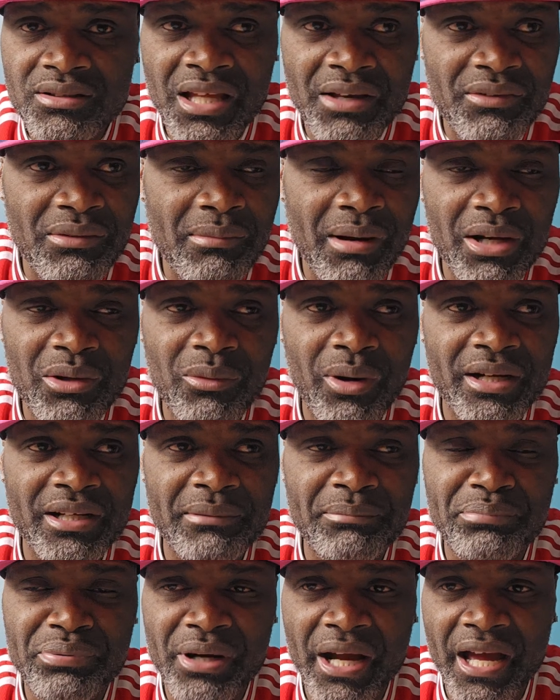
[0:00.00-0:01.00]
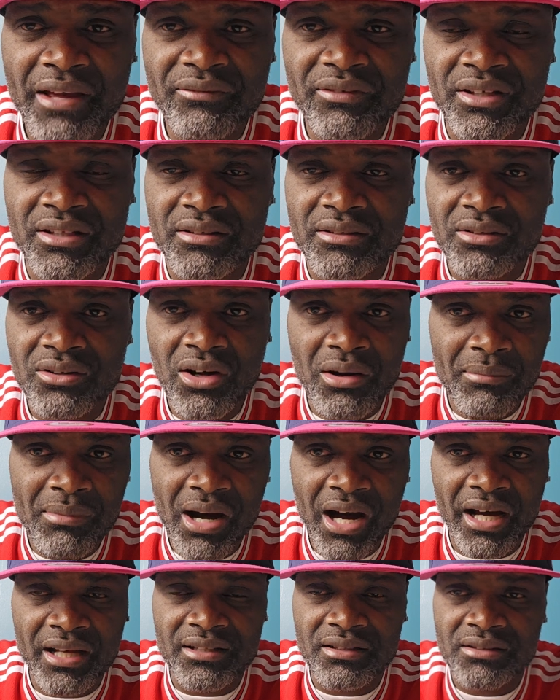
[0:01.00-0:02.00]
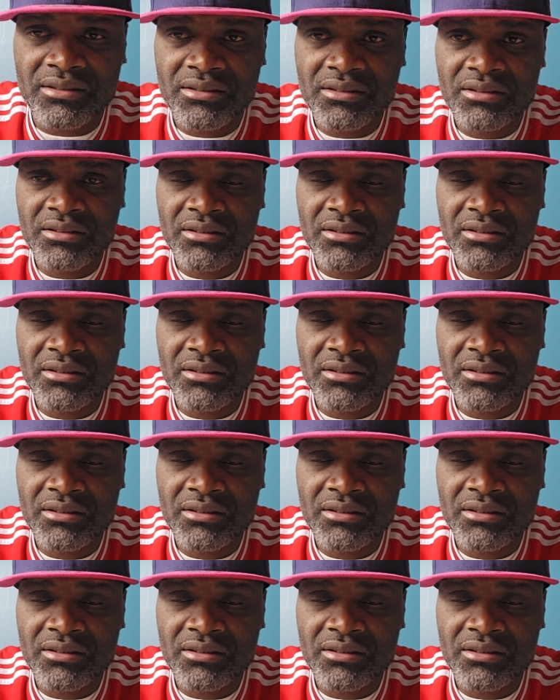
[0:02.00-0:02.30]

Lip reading: Everybody want them private. Come on.